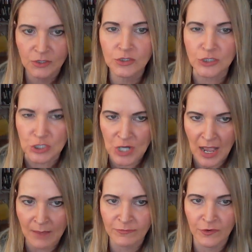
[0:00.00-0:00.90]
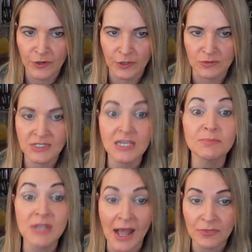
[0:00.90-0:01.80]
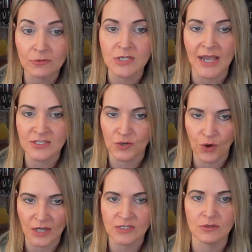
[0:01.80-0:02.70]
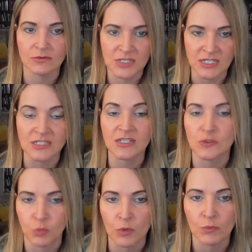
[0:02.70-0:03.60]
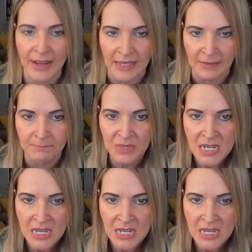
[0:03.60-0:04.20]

Good job, Virgos. Keep dotting those I's and crossing those T's because we're ready.